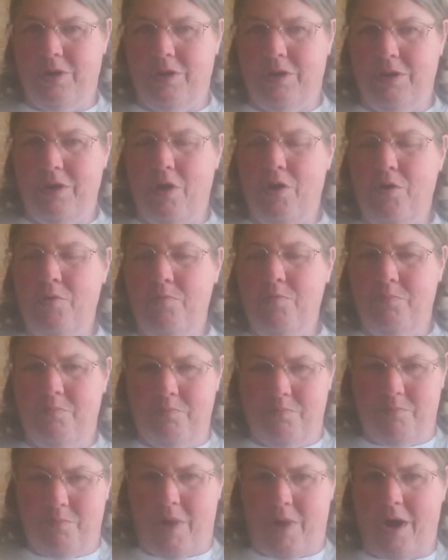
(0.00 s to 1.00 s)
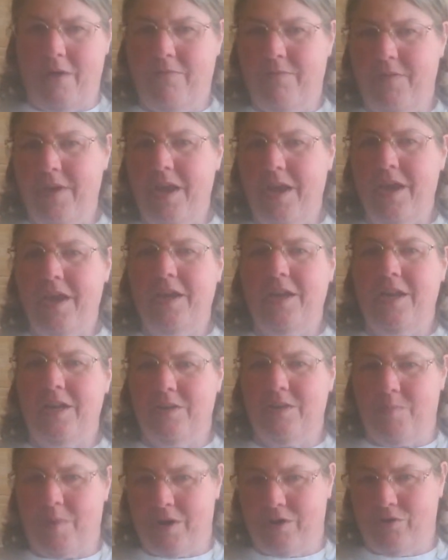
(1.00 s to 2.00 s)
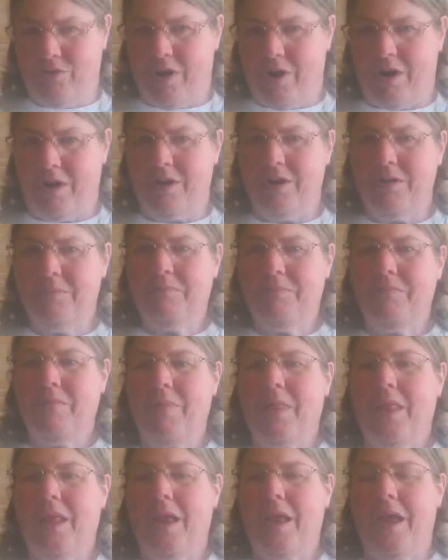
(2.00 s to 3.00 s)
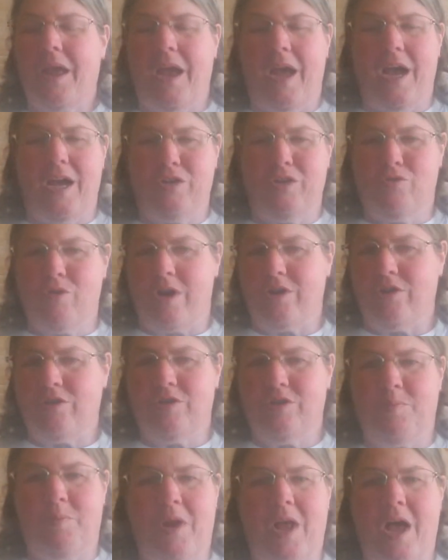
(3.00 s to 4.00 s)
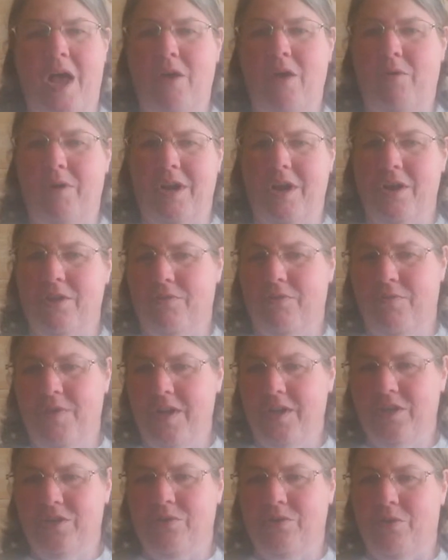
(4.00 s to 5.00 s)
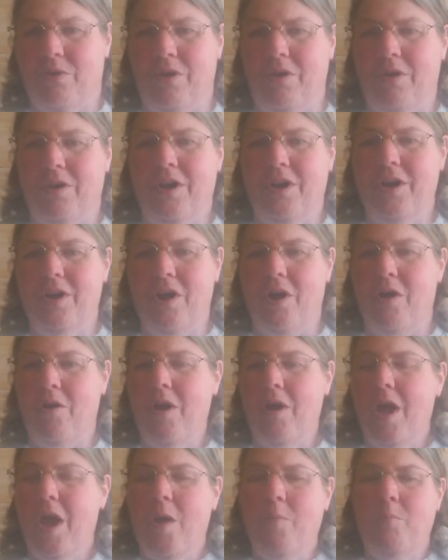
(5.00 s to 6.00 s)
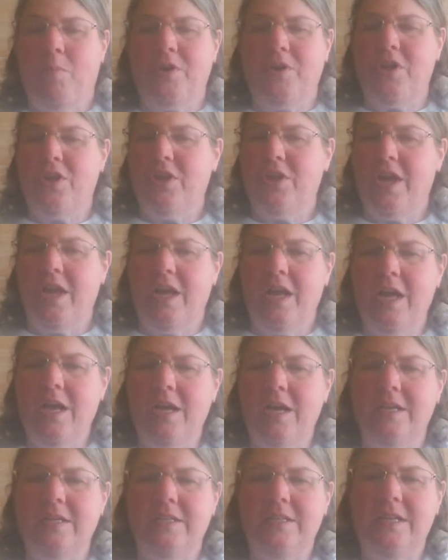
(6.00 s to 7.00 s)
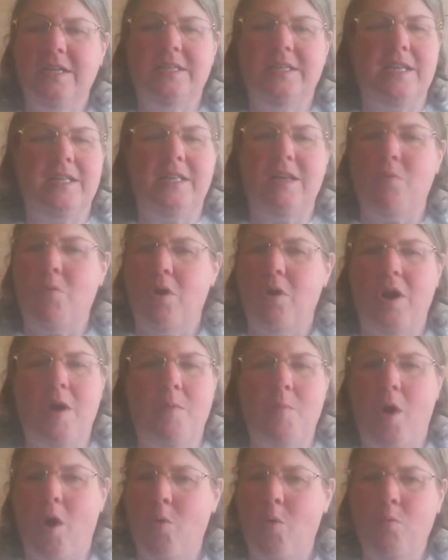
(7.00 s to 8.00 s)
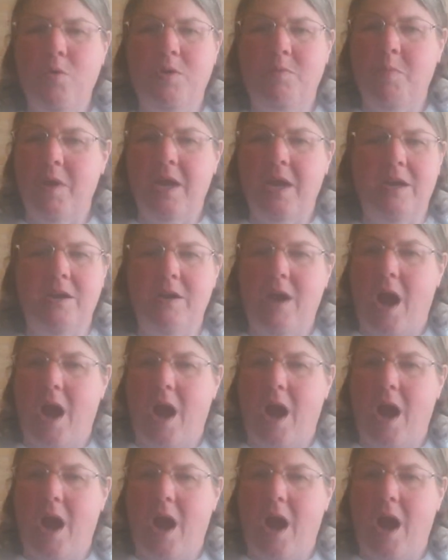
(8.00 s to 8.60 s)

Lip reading: load my feed into my truck at Tractor Supply or any other feed store, But the thing is that they won't come home with me and